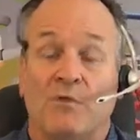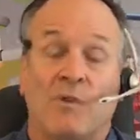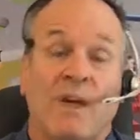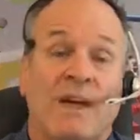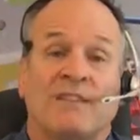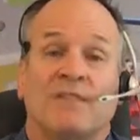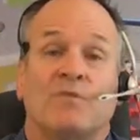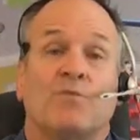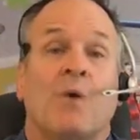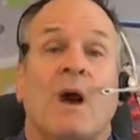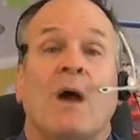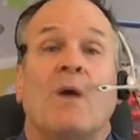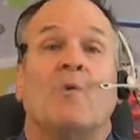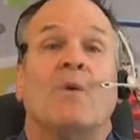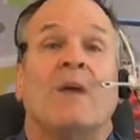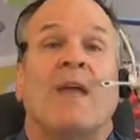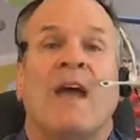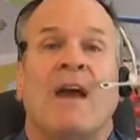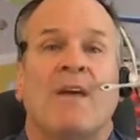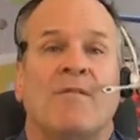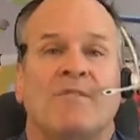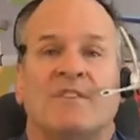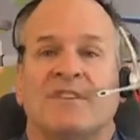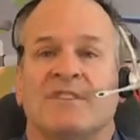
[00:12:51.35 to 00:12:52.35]
That's why we
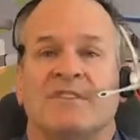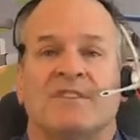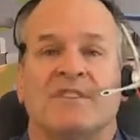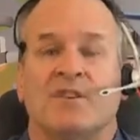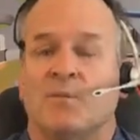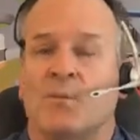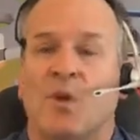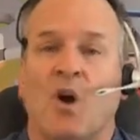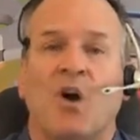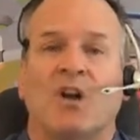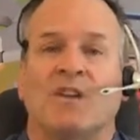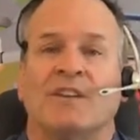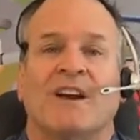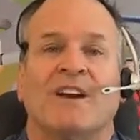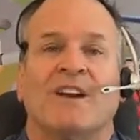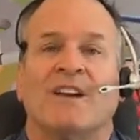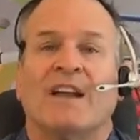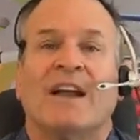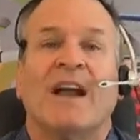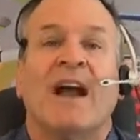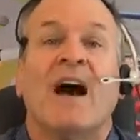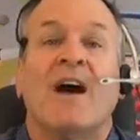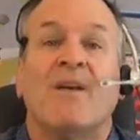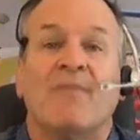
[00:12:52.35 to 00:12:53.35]
have this term called our
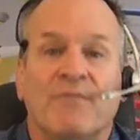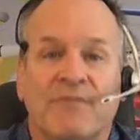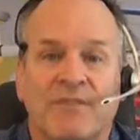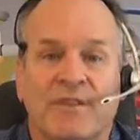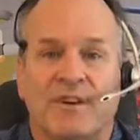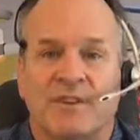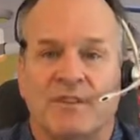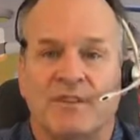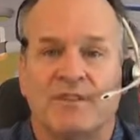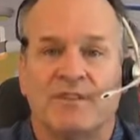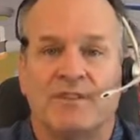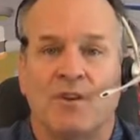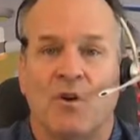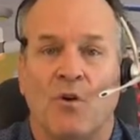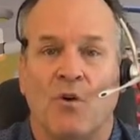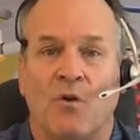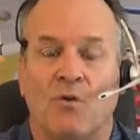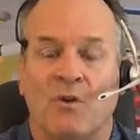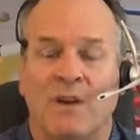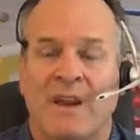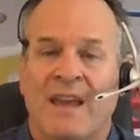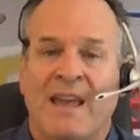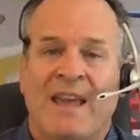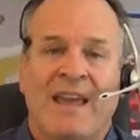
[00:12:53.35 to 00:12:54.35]
comfort
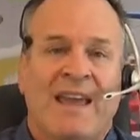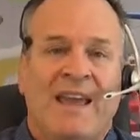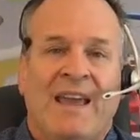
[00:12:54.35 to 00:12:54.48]
zone.